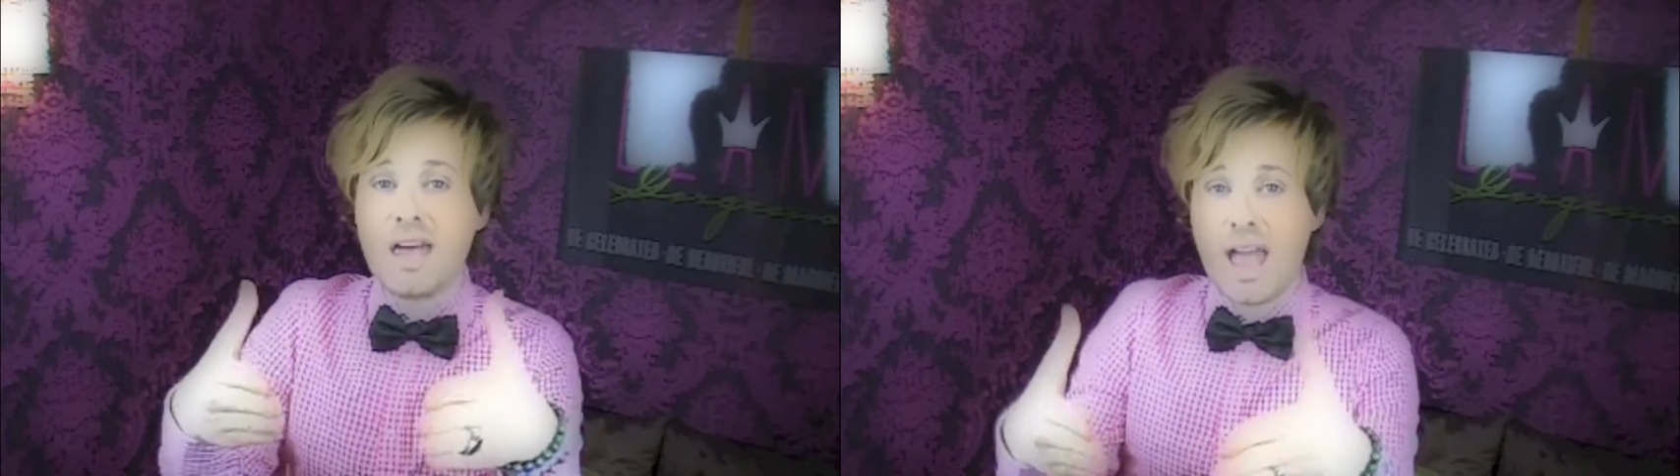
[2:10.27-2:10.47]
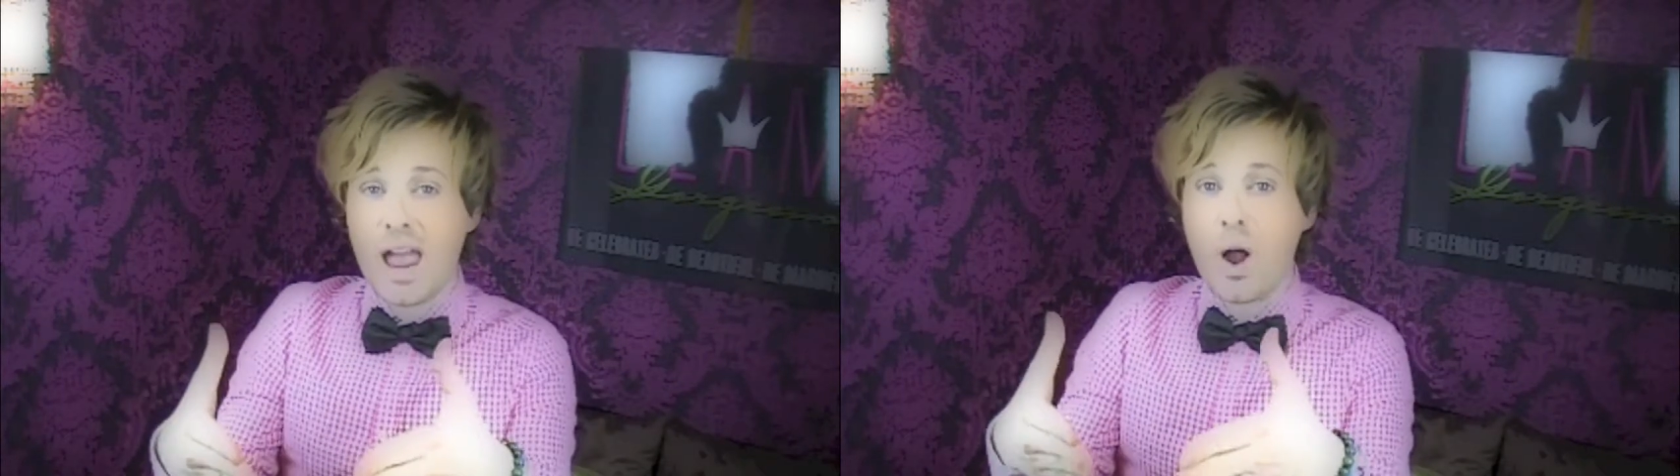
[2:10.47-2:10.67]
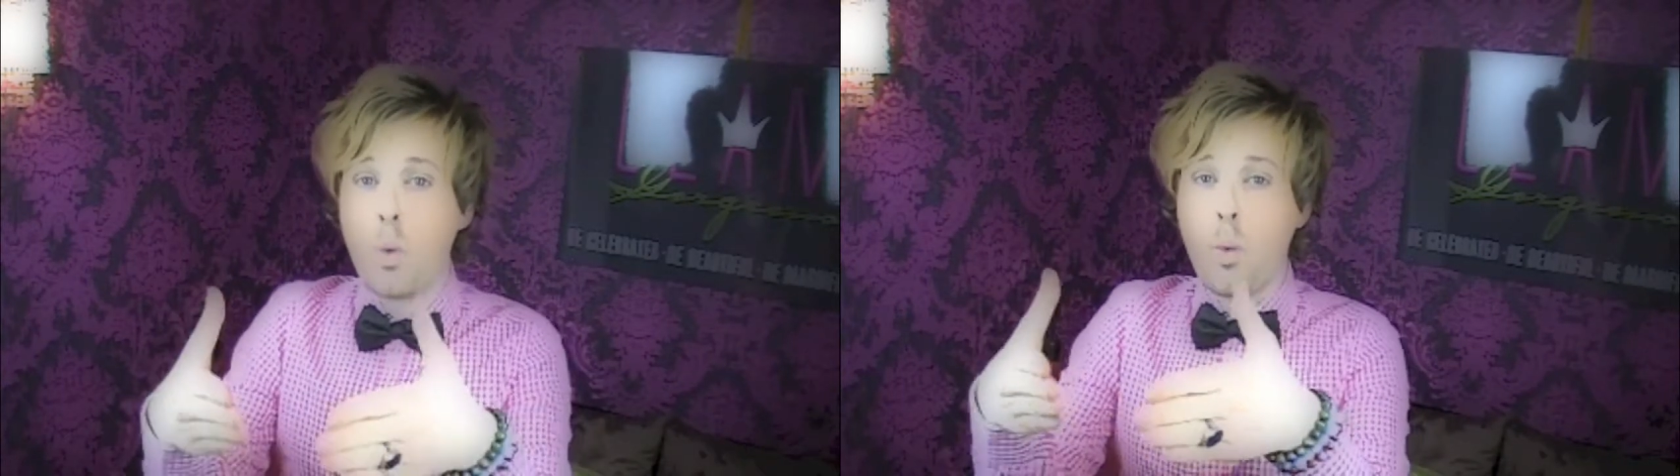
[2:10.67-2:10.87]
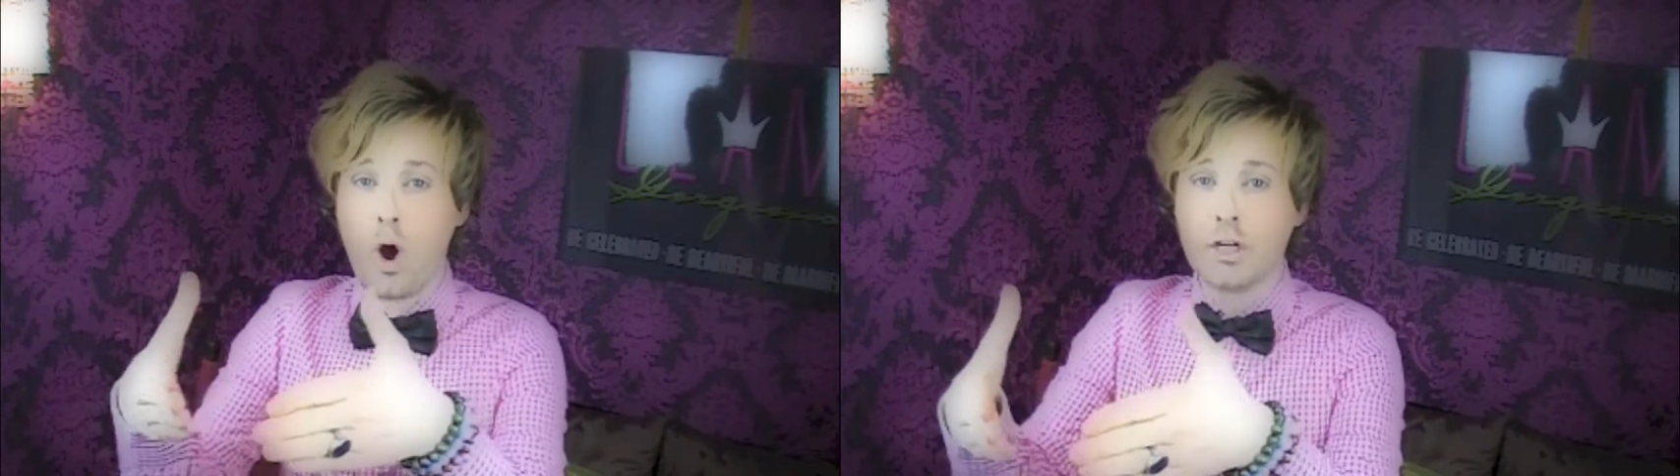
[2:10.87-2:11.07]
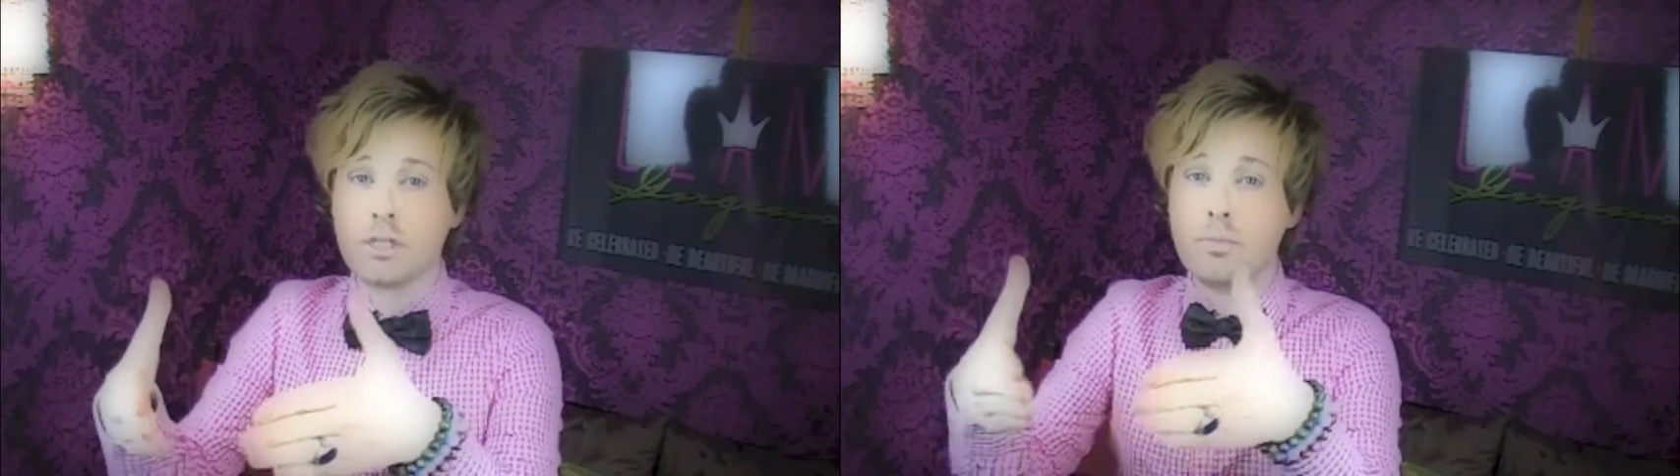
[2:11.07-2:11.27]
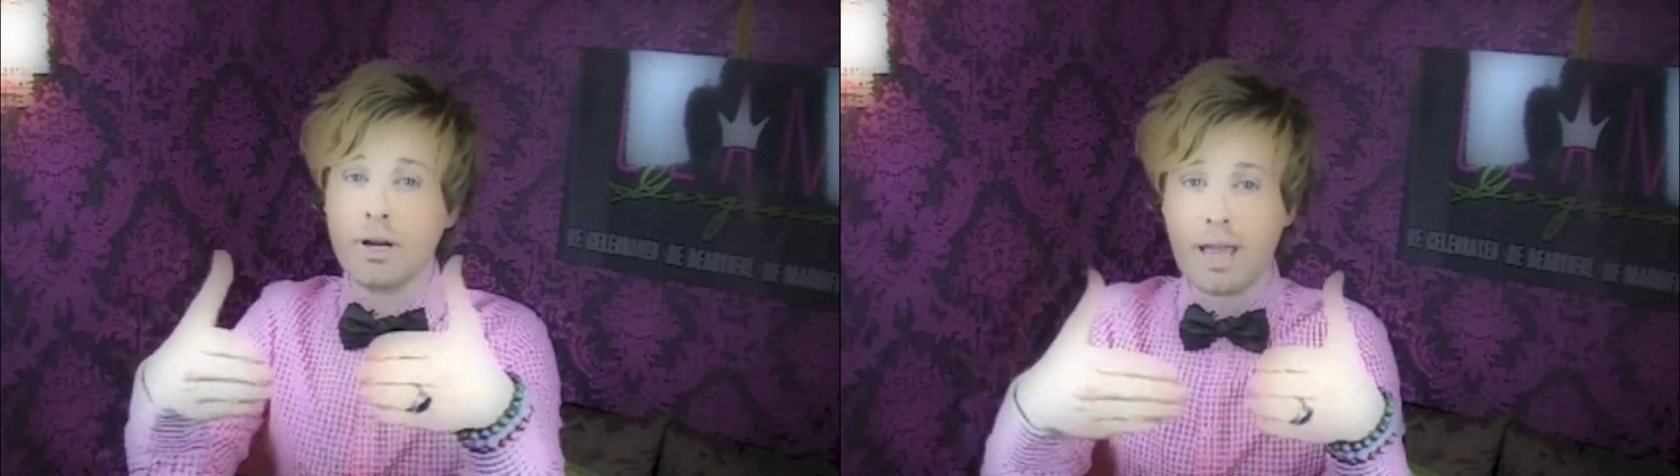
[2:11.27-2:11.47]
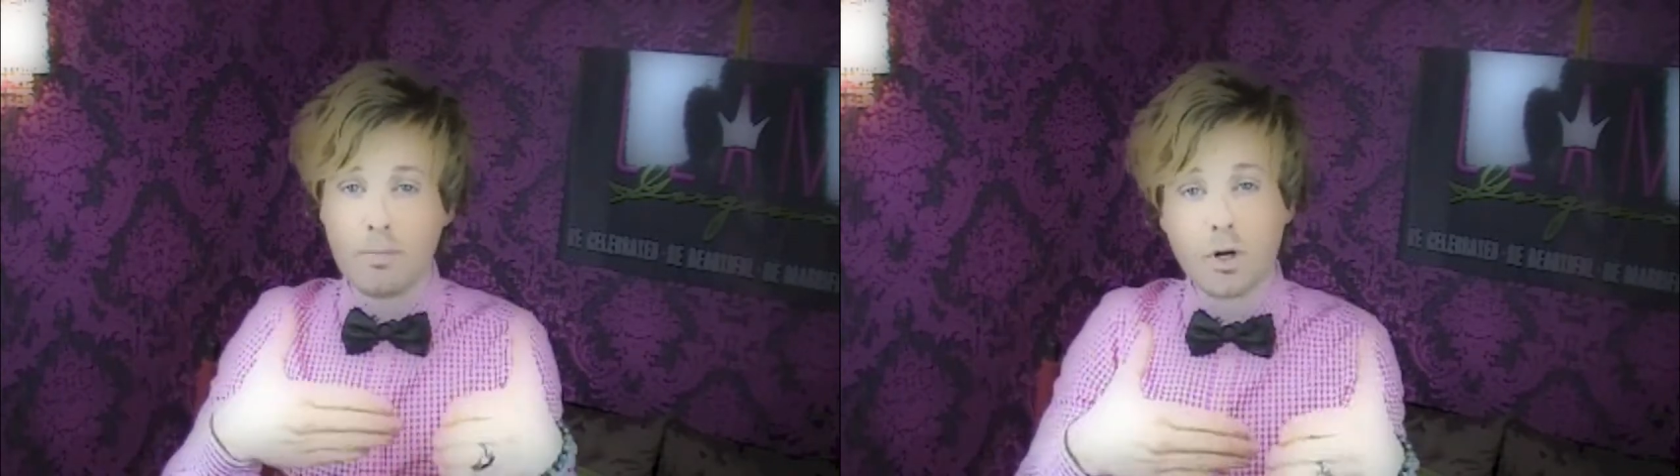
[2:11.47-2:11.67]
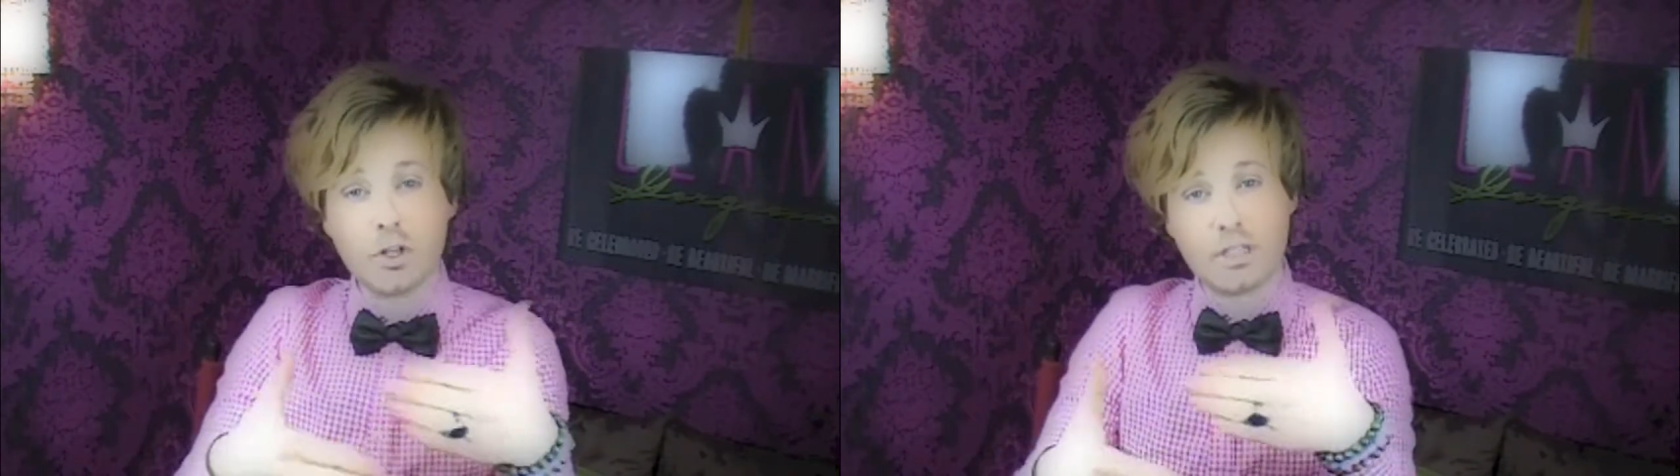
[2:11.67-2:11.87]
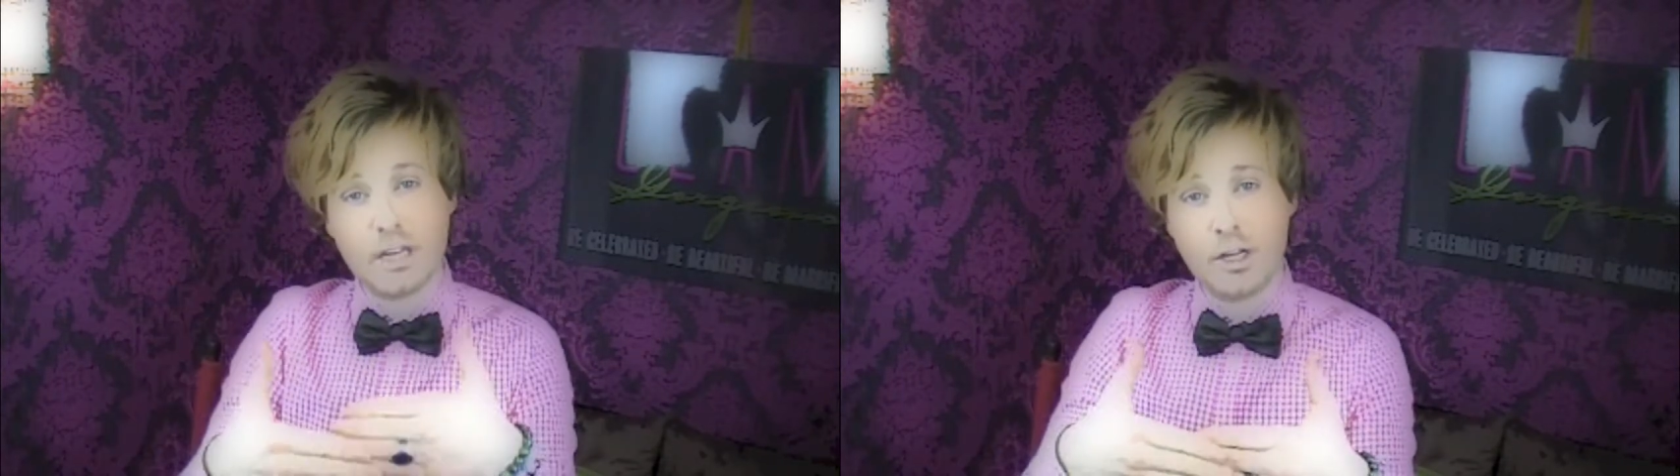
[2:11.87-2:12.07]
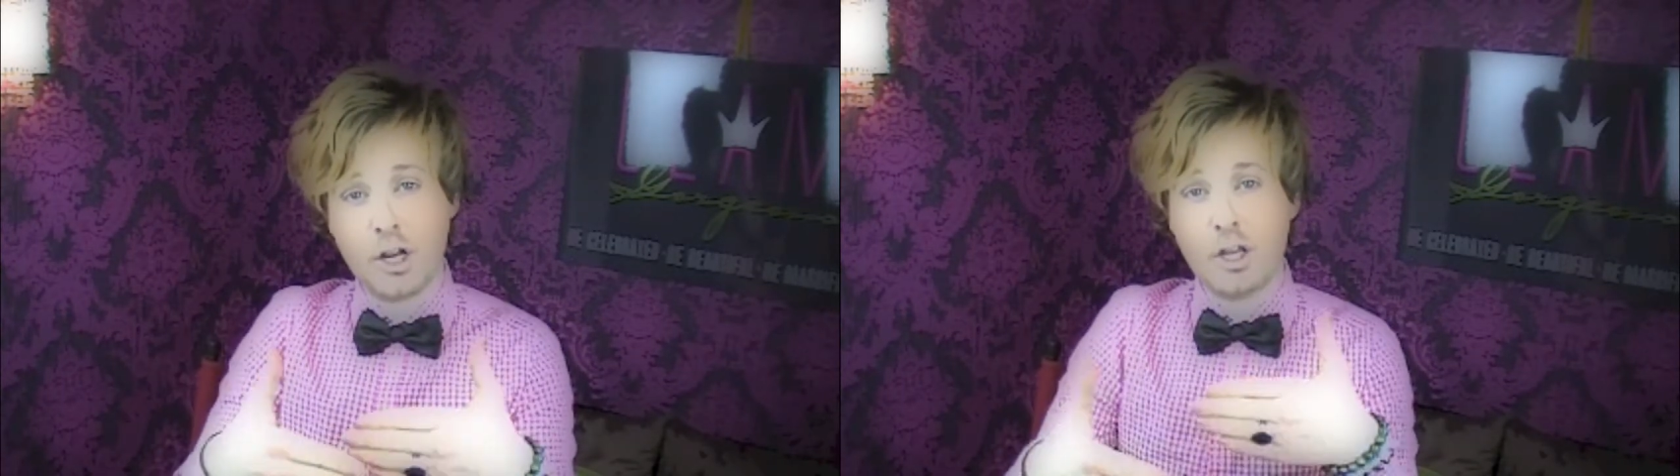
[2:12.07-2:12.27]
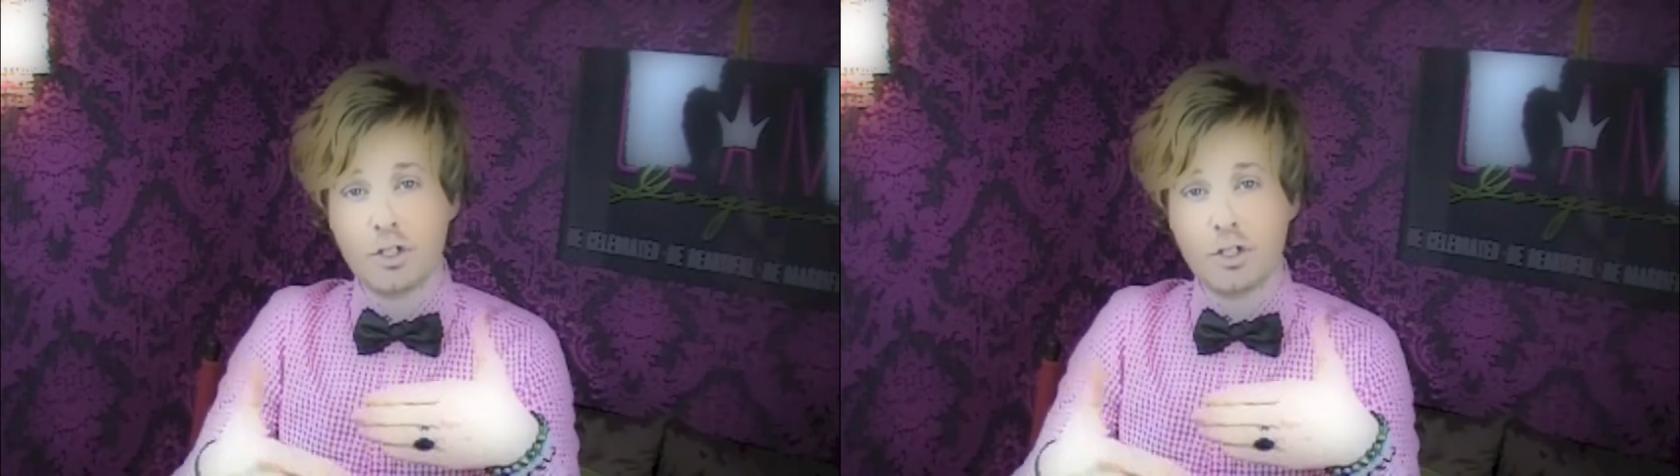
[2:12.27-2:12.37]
they want to put chemicals in